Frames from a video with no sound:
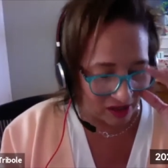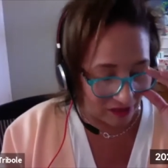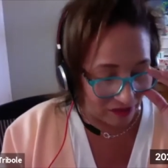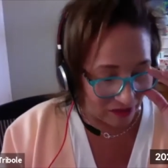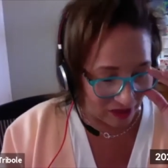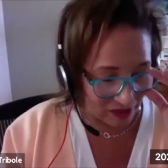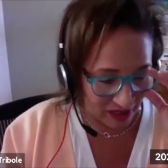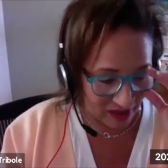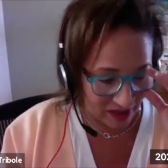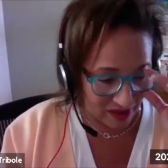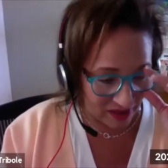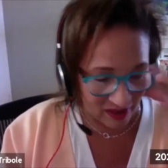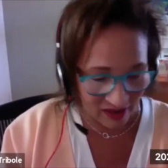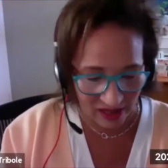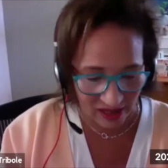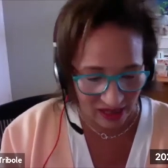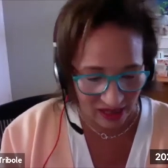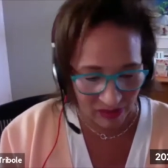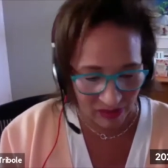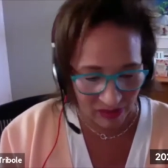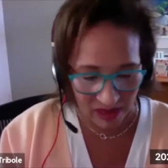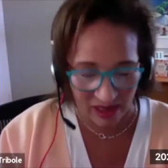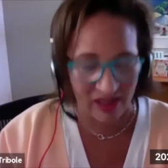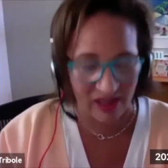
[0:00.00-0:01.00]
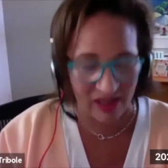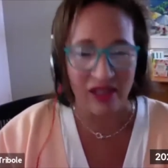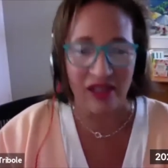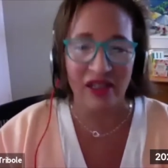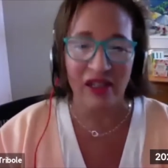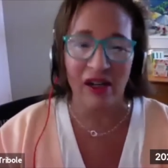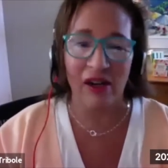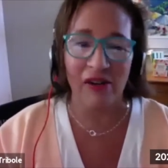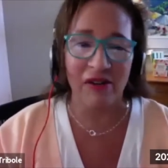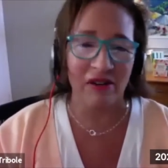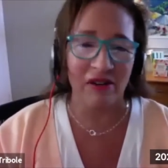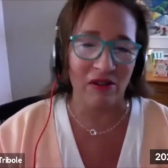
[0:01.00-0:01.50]
I forget the name, but it's an
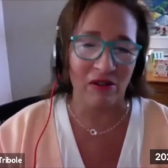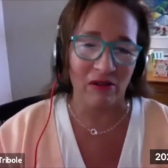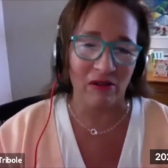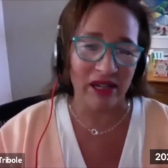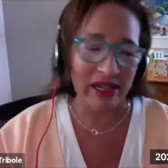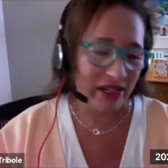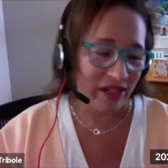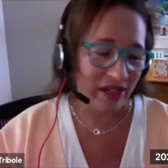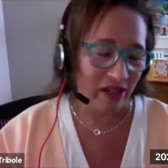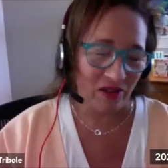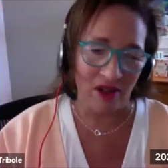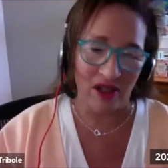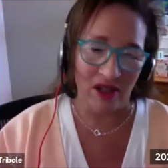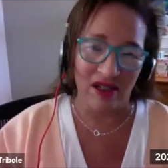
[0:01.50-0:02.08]
Italian greyhound